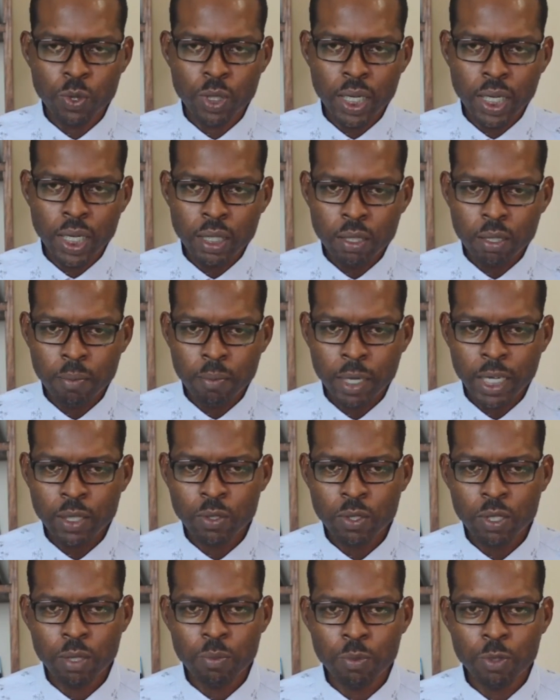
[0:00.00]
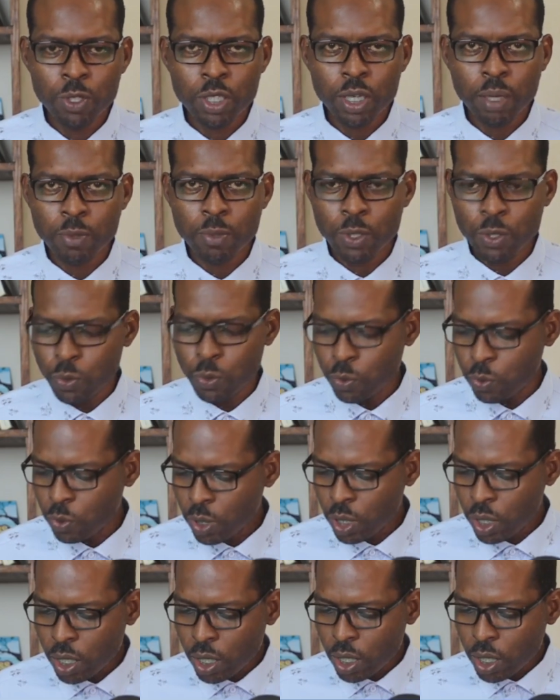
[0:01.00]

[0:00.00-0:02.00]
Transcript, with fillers: So let's go back to Hebrews chapter 2